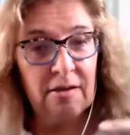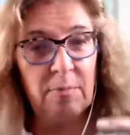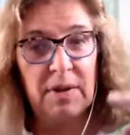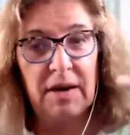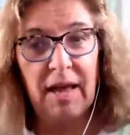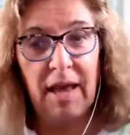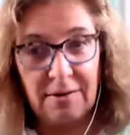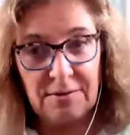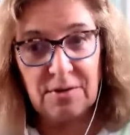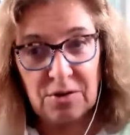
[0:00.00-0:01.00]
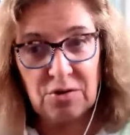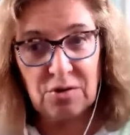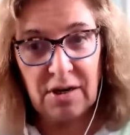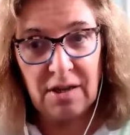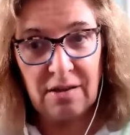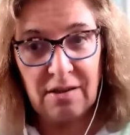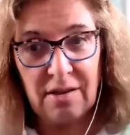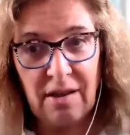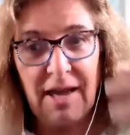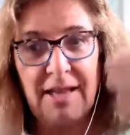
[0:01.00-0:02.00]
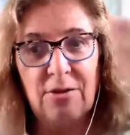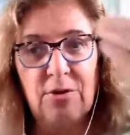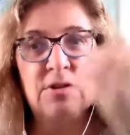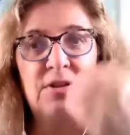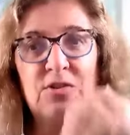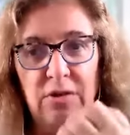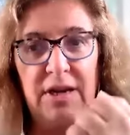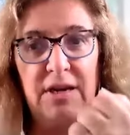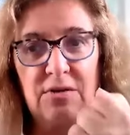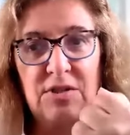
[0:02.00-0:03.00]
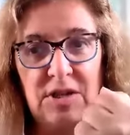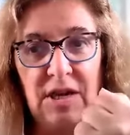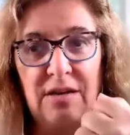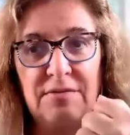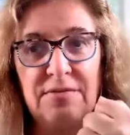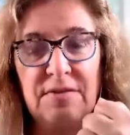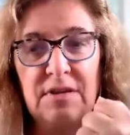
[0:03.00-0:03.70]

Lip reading: but after the training. I learned this great new stuff.